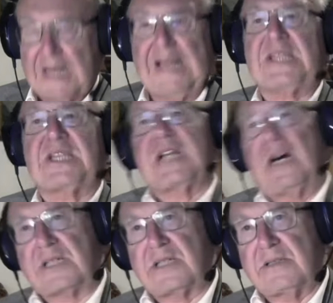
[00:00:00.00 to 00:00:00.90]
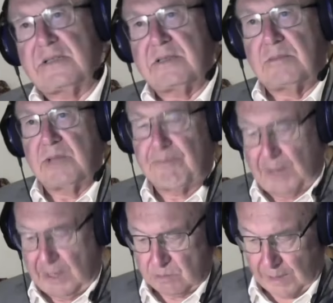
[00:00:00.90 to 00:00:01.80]
Let's start with
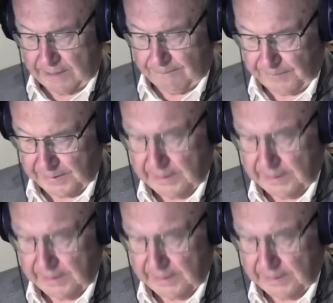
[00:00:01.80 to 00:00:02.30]
part one.